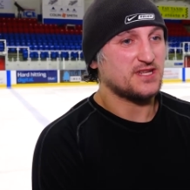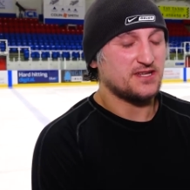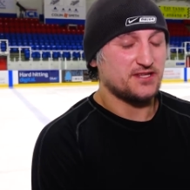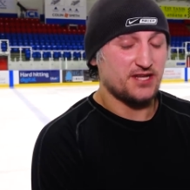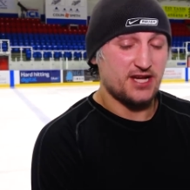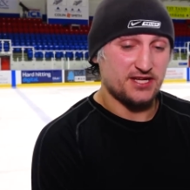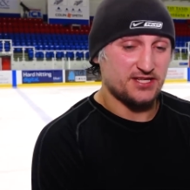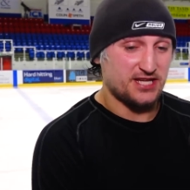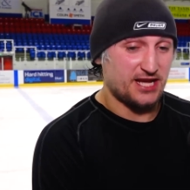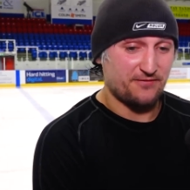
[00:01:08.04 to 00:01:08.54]

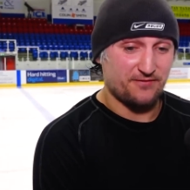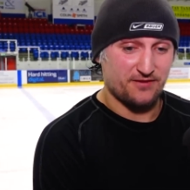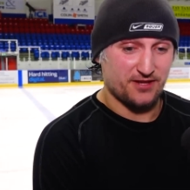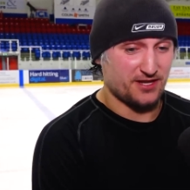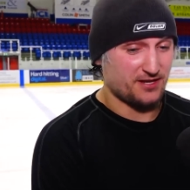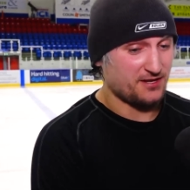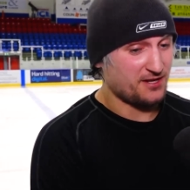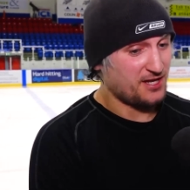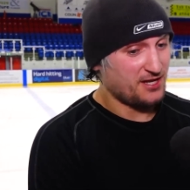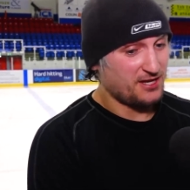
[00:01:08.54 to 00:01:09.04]
Yeah,
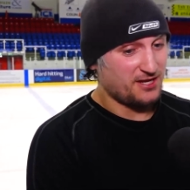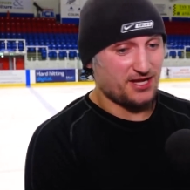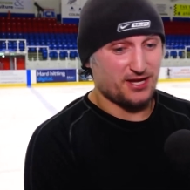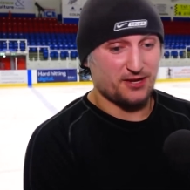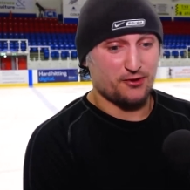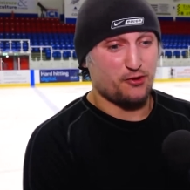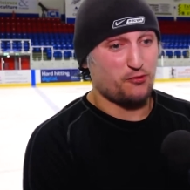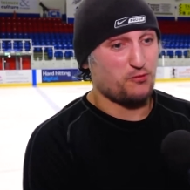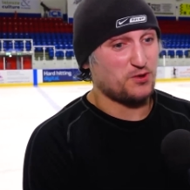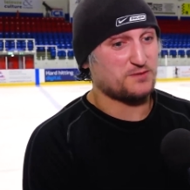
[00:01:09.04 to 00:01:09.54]
definitely.
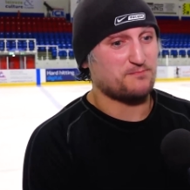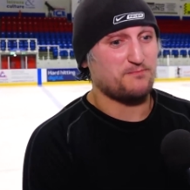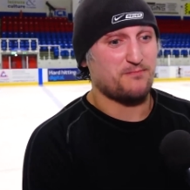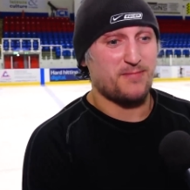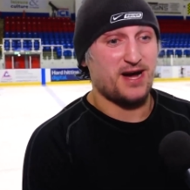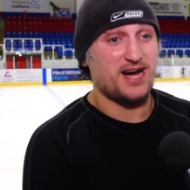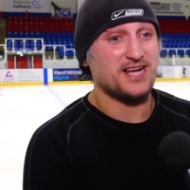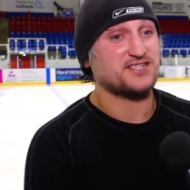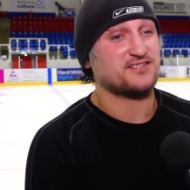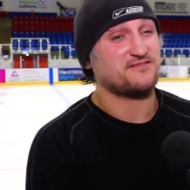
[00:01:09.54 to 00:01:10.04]
That goal was
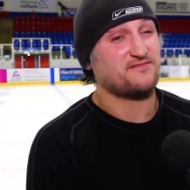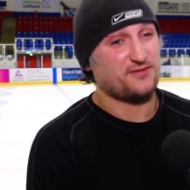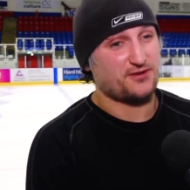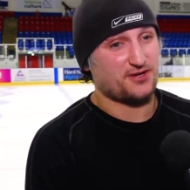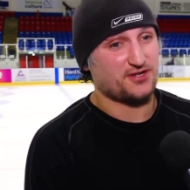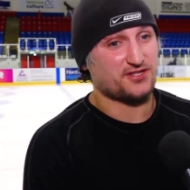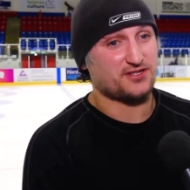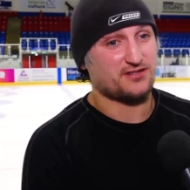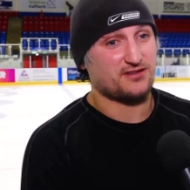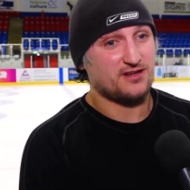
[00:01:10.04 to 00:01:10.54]
massive for
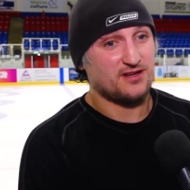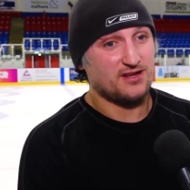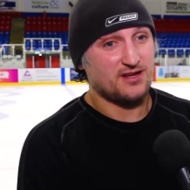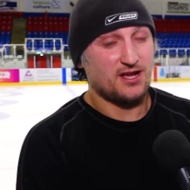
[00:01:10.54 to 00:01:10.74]
us.